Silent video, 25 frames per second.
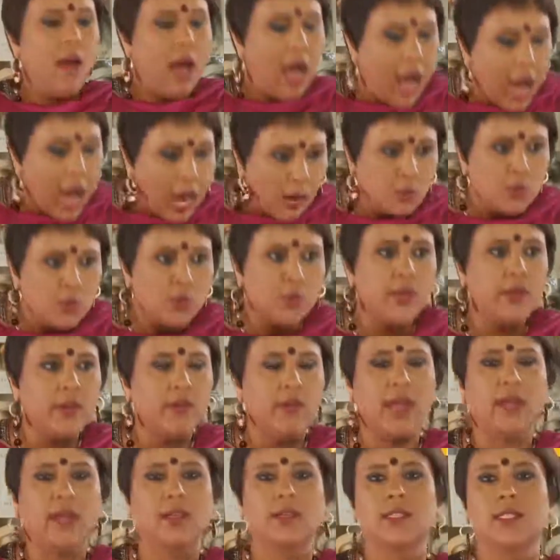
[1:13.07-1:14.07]
How do we
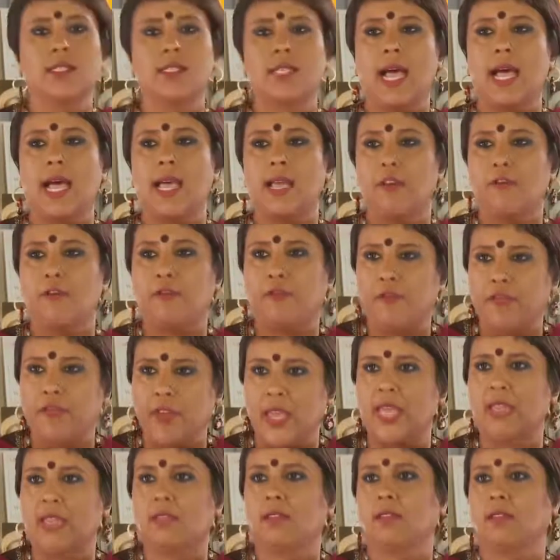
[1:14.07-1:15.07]
reconcile
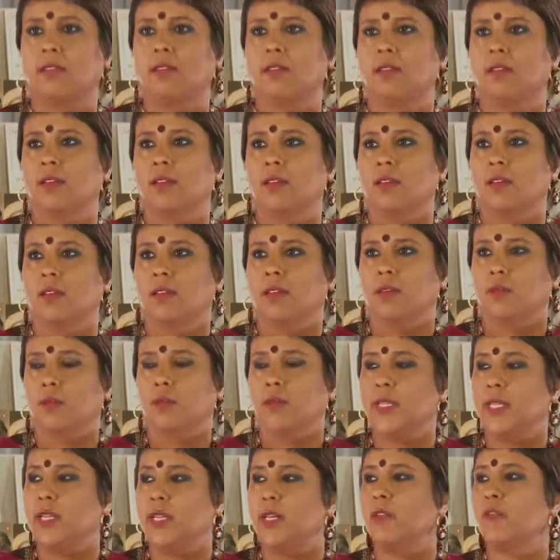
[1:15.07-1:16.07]
faith
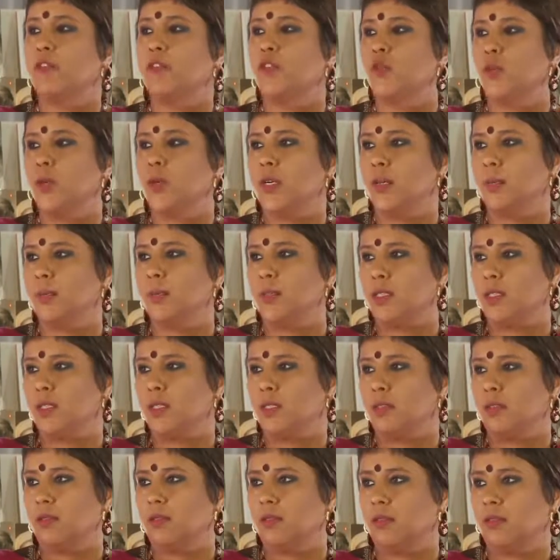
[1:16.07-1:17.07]
with individual
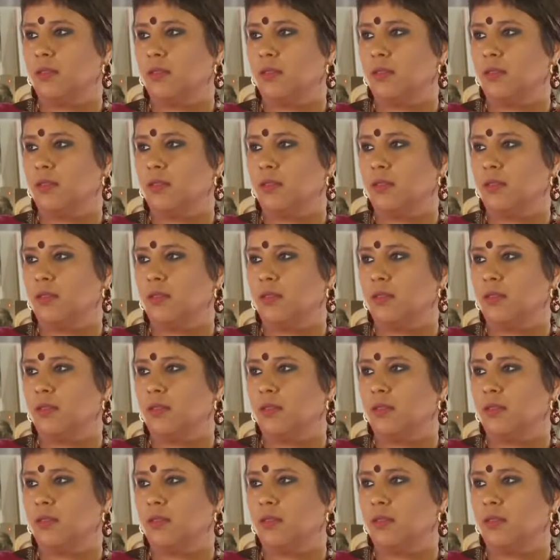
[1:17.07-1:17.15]
liberty?